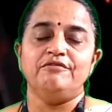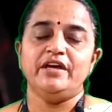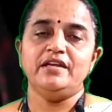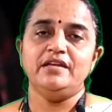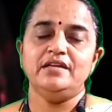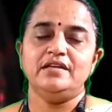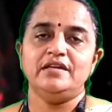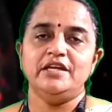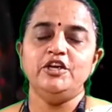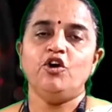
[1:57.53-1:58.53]

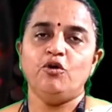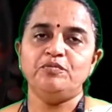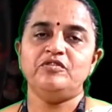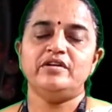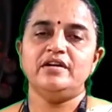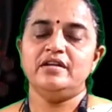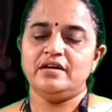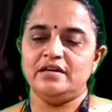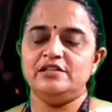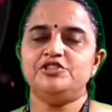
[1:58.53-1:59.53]
When he observed the
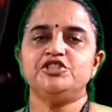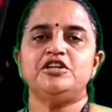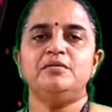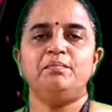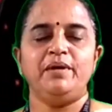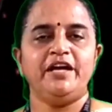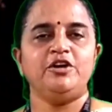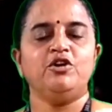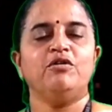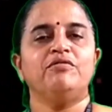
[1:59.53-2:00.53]
cultured
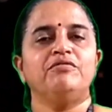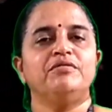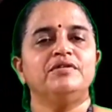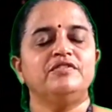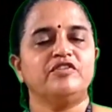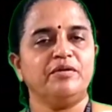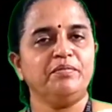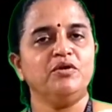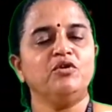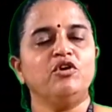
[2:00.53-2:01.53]
plate of
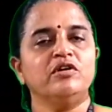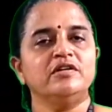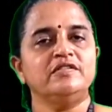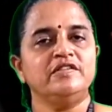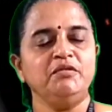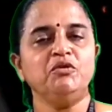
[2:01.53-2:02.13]
Streptococcus